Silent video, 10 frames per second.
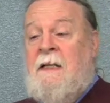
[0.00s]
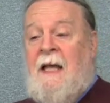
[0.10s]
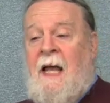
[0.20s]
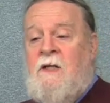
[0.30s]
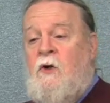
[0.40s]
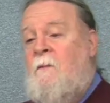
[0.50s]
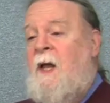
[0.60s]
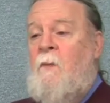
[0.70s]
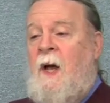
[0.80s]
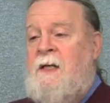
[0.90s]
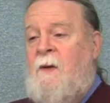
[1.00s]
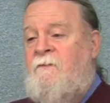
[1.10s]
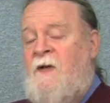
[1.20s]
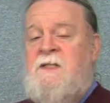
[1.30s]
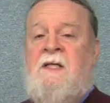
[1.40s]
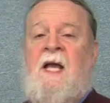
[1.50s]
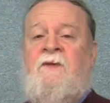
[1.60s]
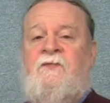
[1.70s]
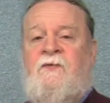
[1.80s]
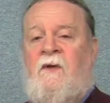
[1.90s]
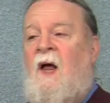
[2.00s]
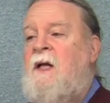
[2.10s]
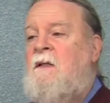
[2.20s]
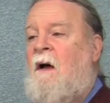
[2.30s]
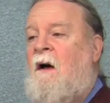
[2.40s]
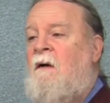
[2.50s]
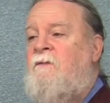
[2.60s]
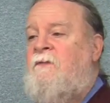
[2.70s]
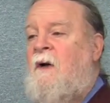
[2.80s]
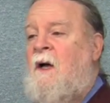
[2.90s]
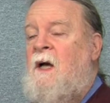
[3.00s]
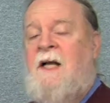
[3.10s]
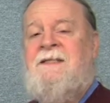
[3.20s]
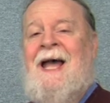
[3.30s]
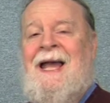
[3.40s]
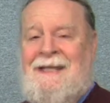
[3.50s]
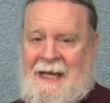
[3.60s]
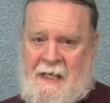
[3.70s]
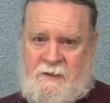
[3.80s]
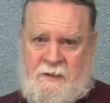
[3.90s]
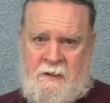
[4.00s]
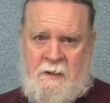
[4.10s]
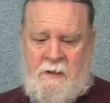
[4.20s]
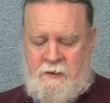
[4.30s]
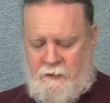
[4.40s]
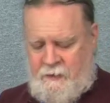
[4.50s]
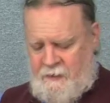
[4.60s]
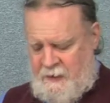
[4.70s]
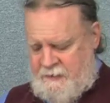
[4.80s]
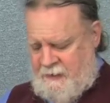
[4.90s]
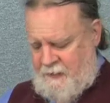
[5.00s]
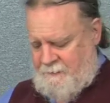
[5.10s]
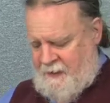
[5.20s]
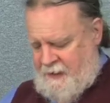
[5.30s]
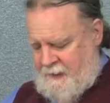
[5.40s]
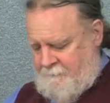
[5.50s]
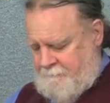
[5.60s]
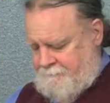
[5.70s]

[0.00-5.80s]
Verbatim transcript: that you may wind up facing a flood of uh, attack ads during your next campaign.